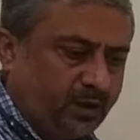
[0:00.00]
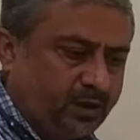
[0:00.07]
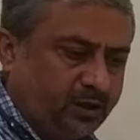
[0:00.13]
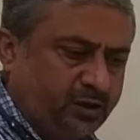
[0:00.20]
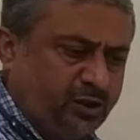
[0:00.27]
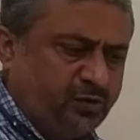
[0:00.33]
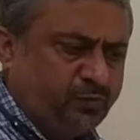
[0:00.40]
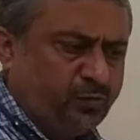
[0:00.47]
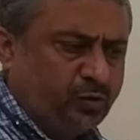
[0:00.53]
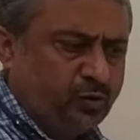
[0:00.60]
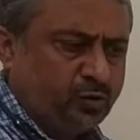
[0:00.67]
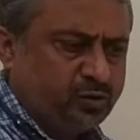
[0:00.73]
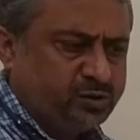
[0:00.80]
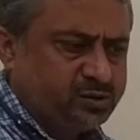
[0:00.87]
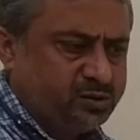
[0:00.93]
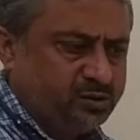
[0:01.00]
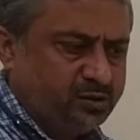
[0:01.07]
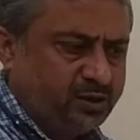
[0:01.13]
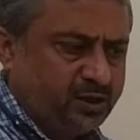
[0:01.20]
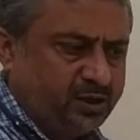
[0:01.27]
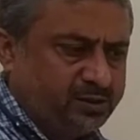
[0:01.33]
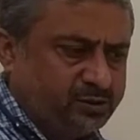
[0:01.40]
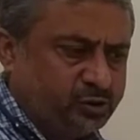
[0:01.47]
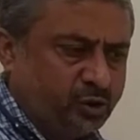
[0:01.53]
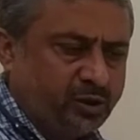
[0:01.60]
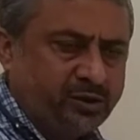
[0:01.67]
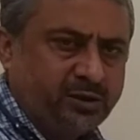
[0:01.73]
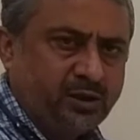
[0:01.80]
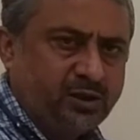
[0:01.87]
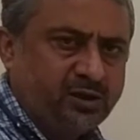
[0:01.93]
is for goods they are
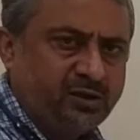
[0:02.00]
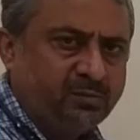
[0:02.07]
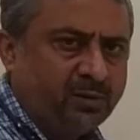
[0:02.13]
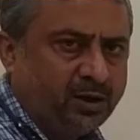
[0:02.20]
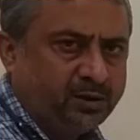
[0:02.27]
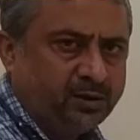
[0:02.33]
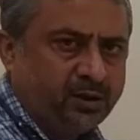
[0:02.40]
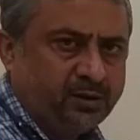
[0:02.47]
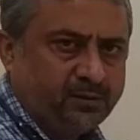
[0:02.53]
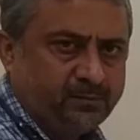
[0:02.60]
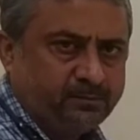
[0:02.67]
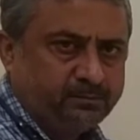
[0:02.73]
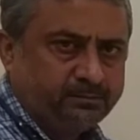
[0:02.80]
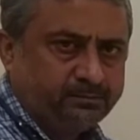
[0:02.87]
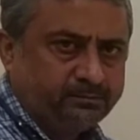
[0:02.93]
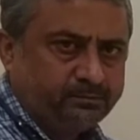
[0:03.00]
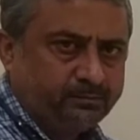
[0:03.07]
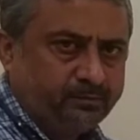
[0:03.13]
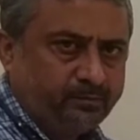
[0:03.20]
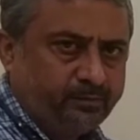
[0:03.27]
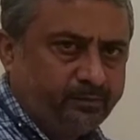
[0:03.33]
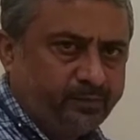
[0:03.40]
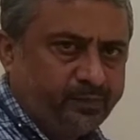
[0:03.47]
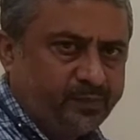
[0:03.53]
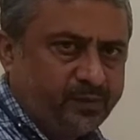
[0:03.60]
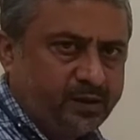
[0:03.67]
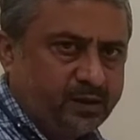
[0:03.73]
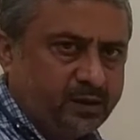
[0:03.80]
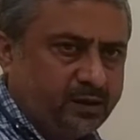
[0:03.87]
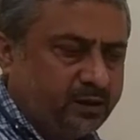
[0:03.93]
jointly demanded.
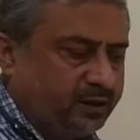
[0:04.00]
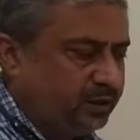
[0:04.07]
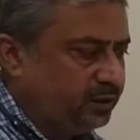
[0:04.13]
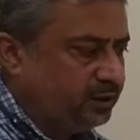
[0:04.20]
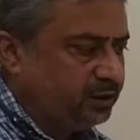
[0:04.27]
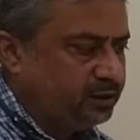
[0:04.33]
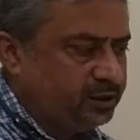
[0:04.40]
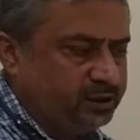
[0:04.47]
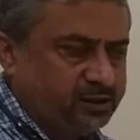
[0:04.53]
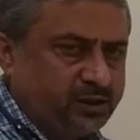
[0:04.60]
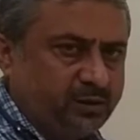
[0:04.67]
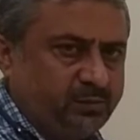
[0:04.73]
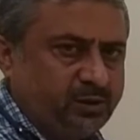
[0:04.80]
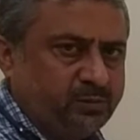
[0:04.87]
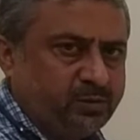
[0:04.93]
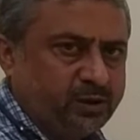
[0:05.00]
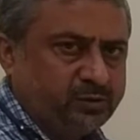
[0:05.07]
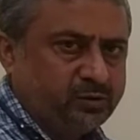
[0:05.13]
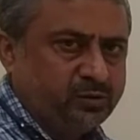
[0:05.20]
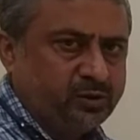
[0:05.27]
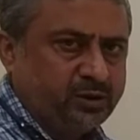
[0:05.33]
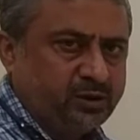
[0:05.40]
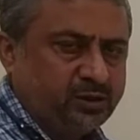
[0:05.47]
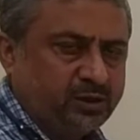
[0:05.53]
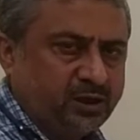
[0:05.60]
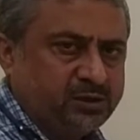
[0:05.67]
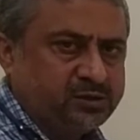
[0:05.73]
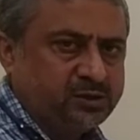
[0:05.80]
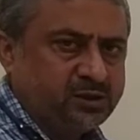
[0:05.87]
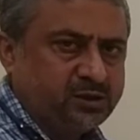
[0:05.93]
Like again, coming back to the
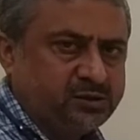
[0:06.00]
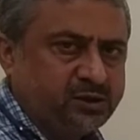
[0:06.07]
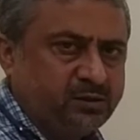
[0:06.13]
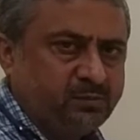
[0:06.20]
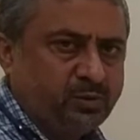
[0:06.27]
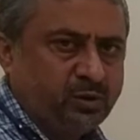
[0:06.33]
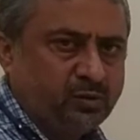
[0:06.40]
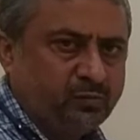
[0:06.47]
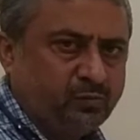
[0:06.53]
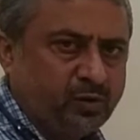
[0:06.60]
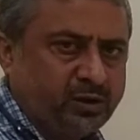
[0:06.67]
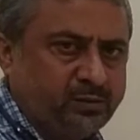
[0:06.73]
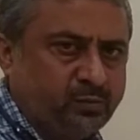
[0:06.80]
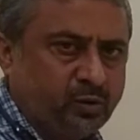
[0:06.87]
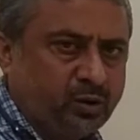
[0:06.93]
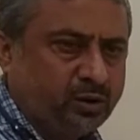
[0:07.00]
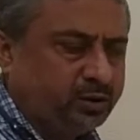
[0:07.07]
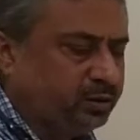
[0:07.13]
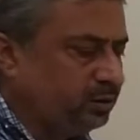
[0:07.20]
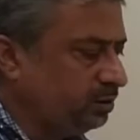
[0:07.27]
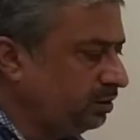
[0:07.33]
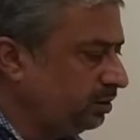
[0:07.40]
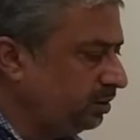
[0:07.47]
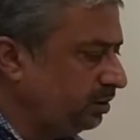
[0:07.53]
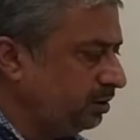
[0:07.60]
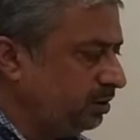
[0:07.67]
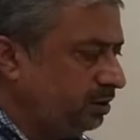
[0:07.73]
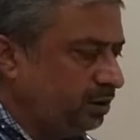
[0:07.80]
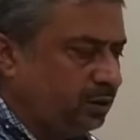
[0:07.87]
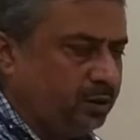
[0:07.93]
classic example of whiteboard.
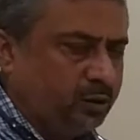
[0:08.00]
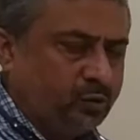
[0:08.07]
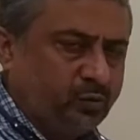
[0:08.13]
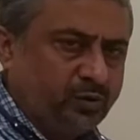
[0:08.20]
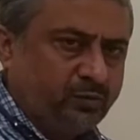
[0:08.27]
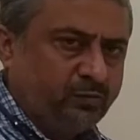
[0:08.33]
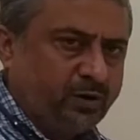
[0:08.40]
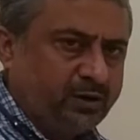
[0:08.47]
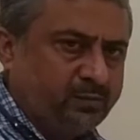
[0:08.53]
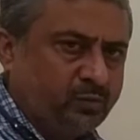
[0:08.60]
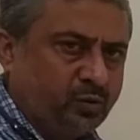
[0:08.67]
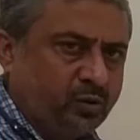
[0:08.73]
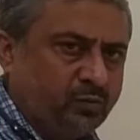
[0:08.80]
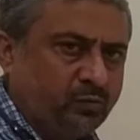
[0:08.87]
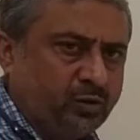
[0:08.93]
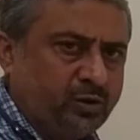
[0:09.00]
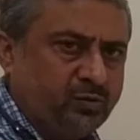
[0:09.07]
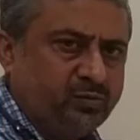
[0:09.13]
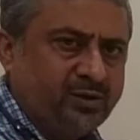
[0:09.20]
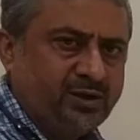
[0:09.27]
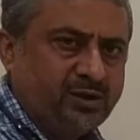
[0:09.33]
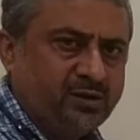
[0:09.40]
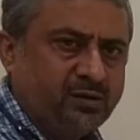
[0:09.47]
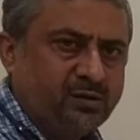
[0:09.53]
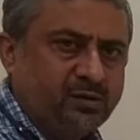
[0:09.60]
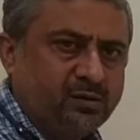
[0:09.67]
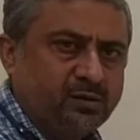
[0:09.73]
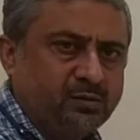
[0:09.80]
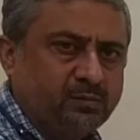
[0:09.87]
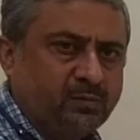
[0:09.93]
Along with whiteboard, what do you need?
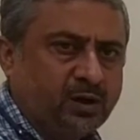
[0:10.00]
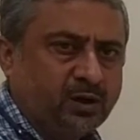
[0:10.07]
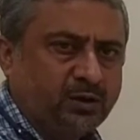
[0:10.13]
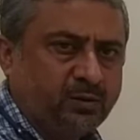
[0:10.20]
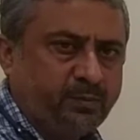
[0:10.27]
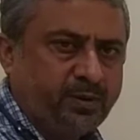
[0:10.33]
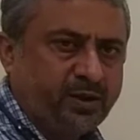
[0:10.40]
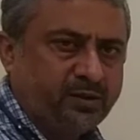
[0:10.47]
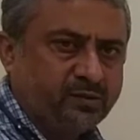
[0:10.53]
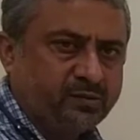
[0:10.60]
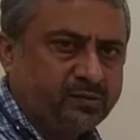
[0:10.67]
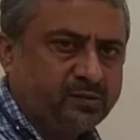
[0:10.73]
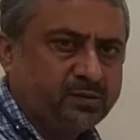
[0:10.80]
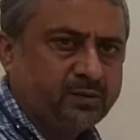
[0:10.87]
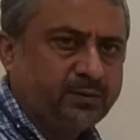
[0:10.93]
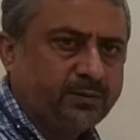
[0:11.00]
Marker pens,